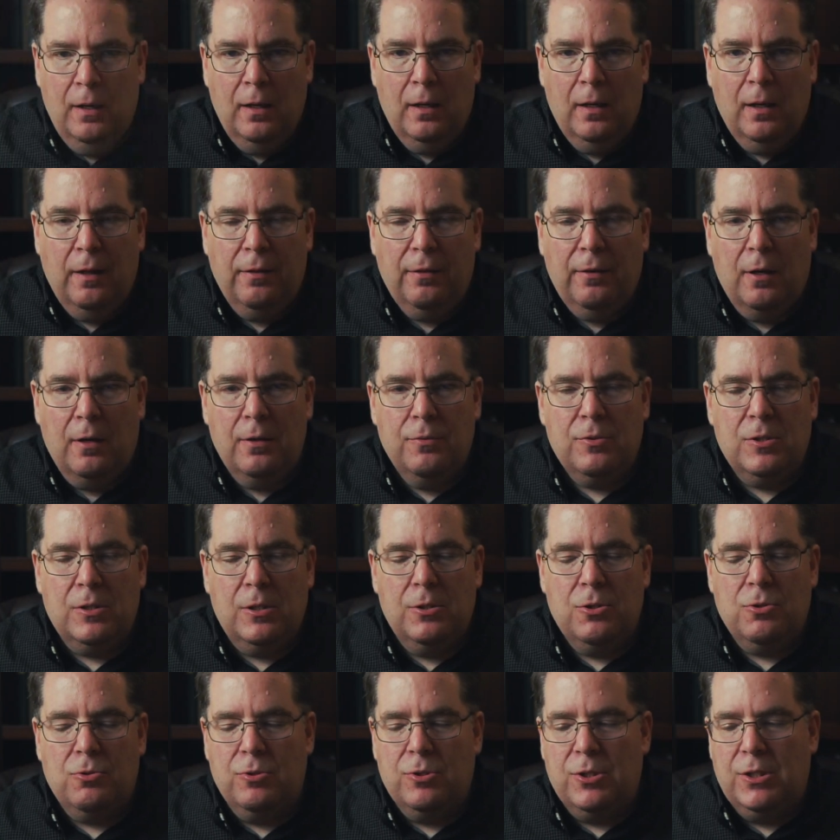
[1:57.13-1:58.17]
And I thought it was
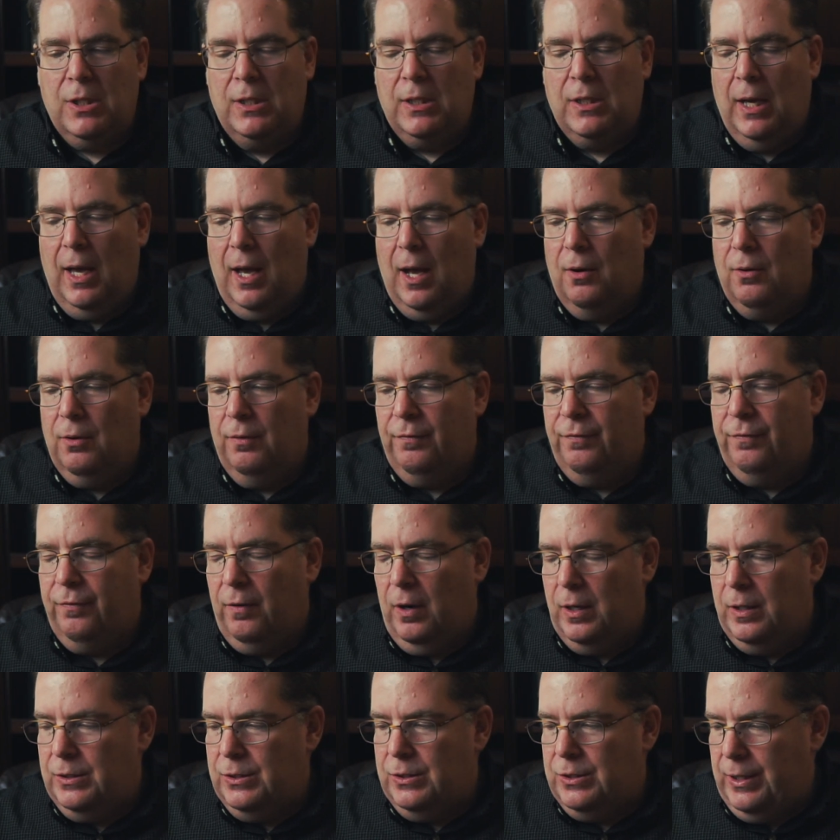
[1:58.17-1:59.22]
interesting how it
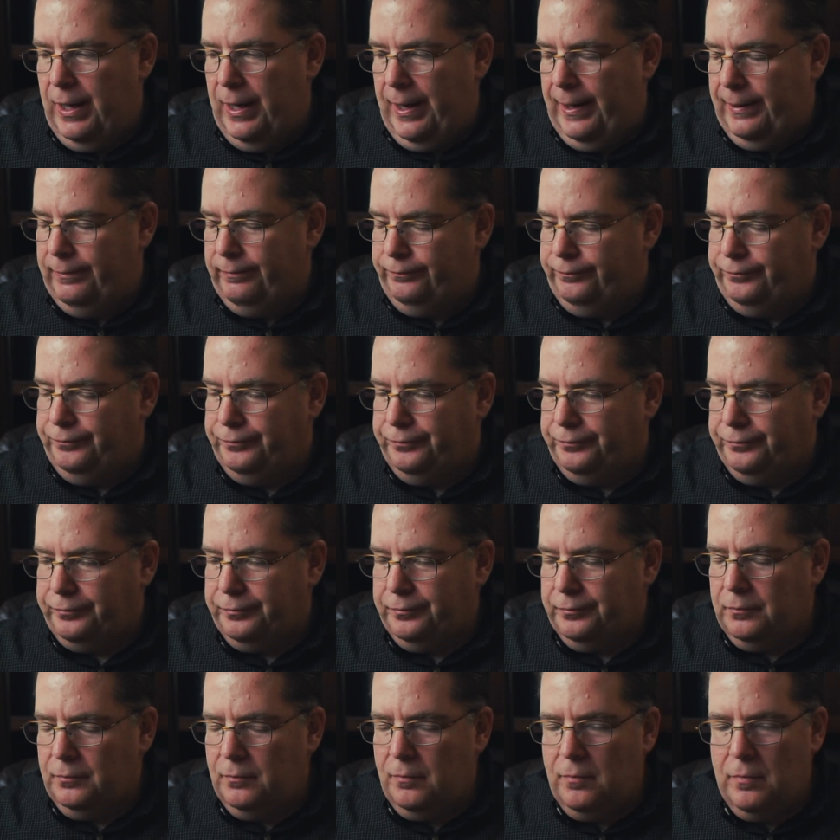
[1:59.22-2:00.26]
phrased that.
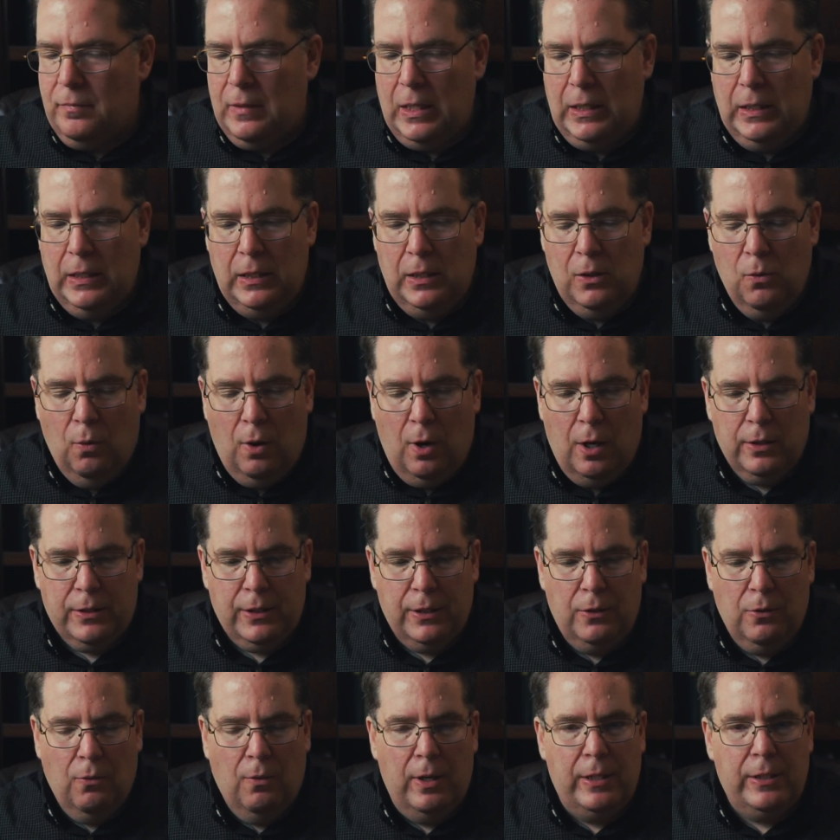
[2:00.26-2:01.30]
He walked in
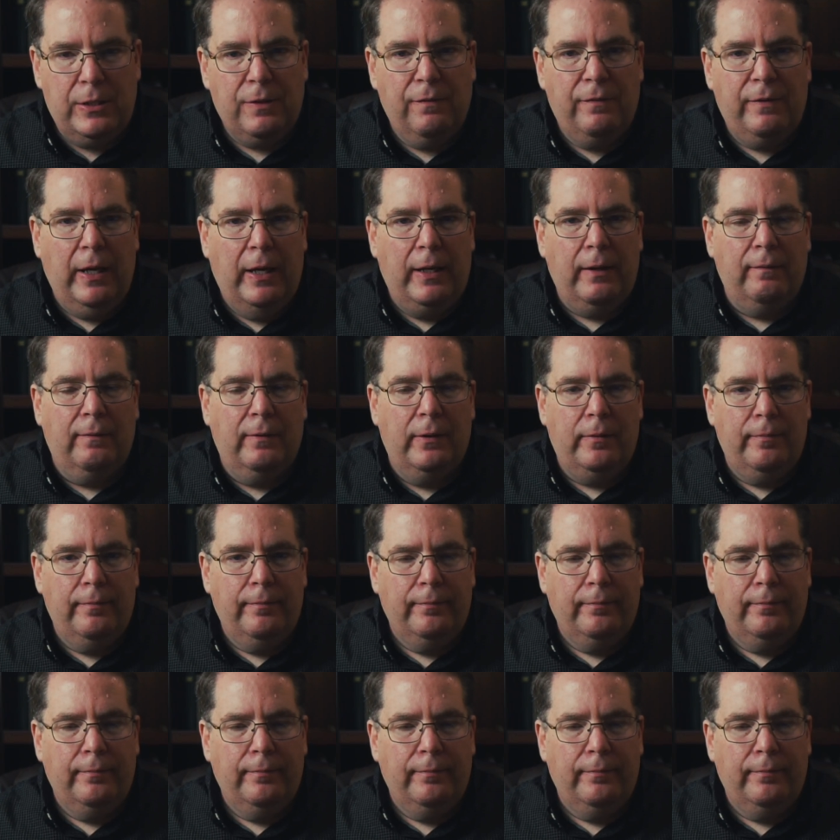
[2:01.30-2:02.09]
the ways of David.